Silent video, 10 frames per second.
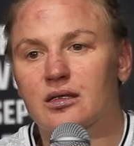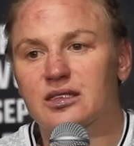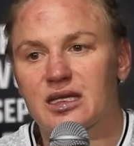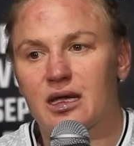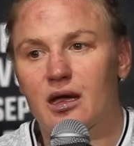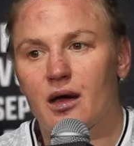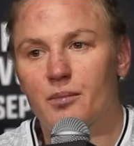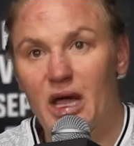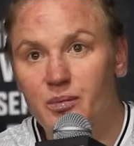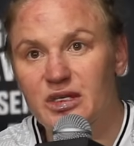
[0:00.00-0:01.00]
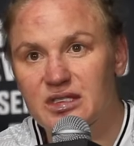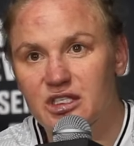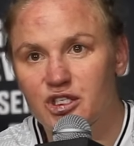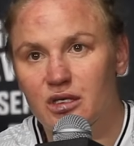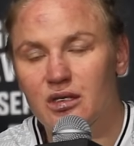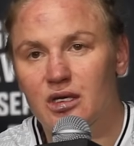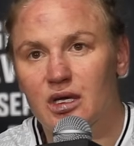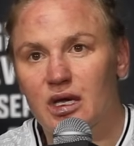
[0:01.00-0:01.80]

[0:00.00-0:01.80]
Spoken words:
the back position